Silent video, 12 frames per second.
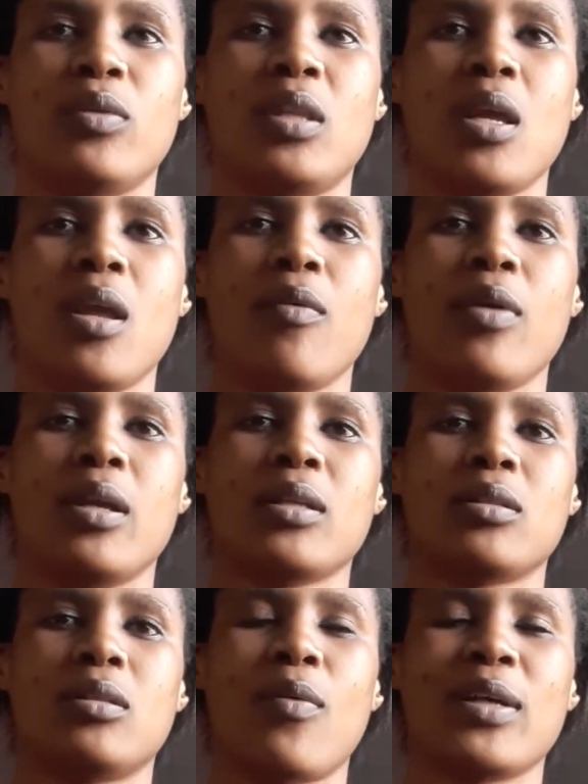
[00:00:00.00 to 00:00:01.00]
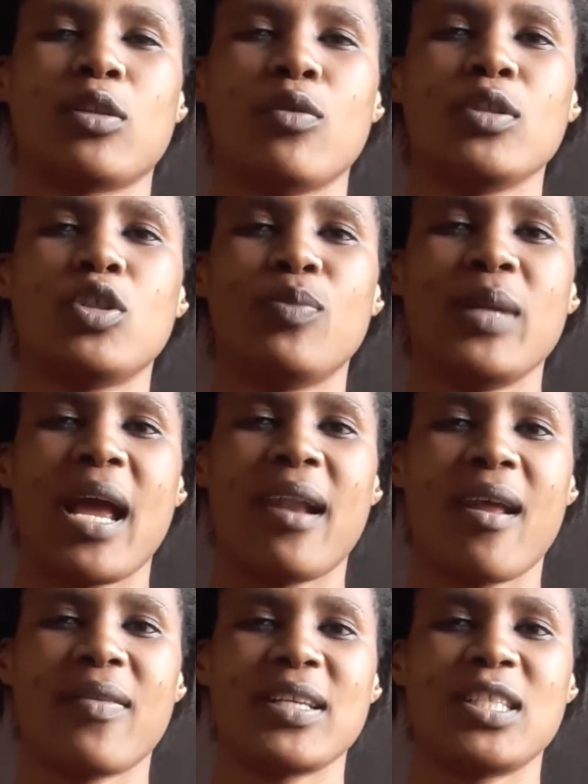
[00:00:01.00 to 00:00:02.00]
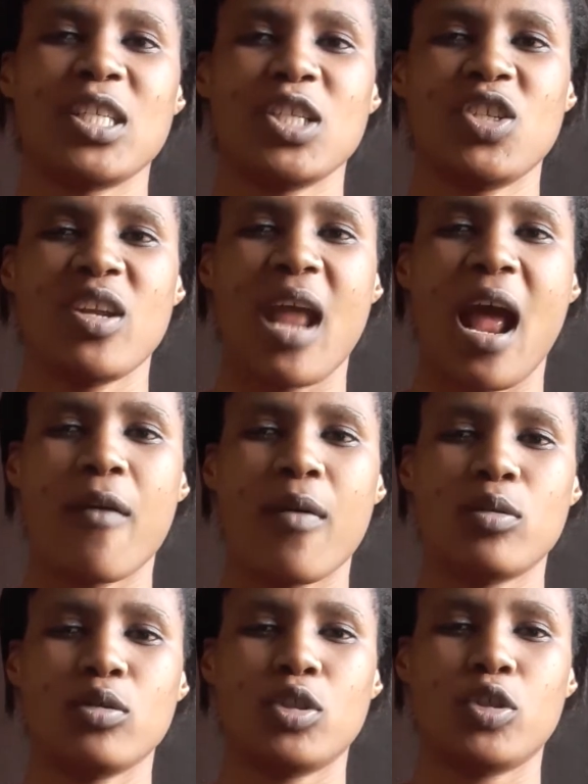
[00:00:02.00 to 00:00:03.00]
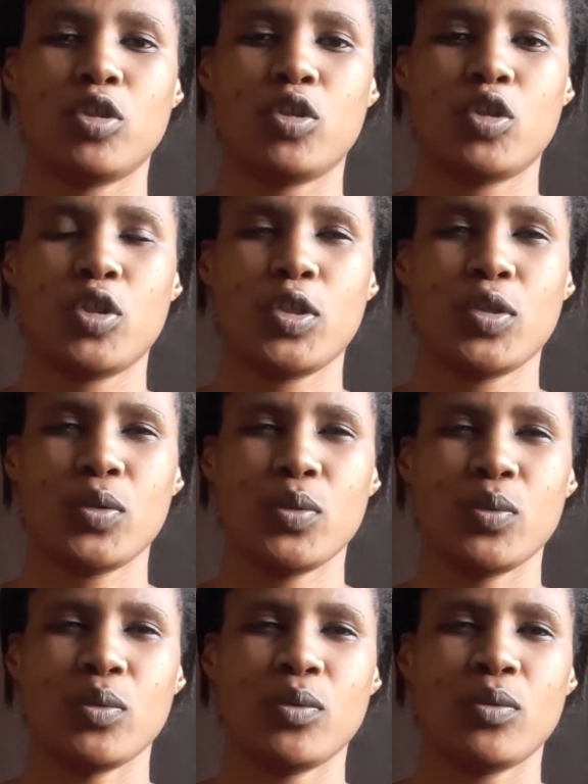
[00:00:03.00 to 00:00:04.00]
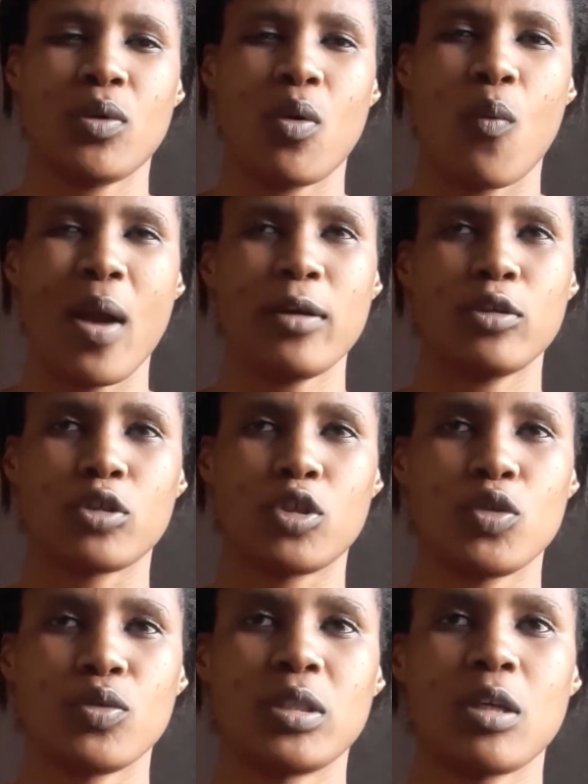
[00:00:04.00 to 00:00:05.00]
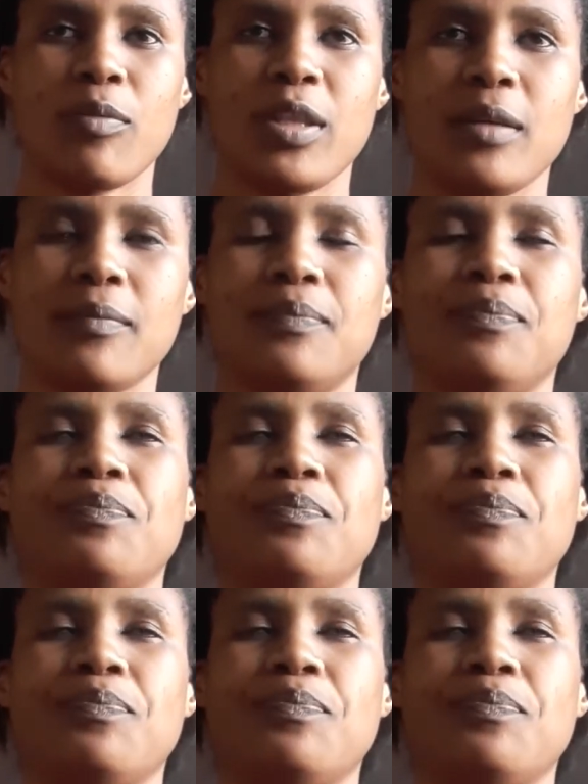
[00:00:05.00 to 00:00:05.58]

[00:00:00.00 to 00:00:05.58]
there was going to be another session around 1 or 2, somewhere there.